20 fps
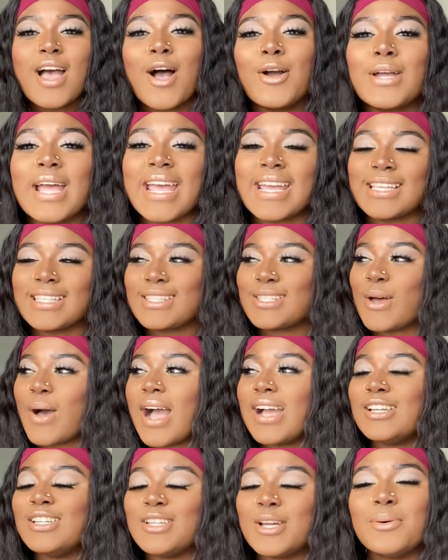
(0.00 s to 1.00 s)
Okay, so
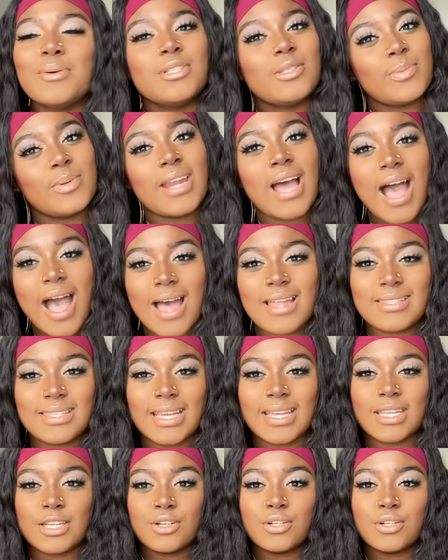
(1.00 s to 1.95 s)
I know it's been a hot second.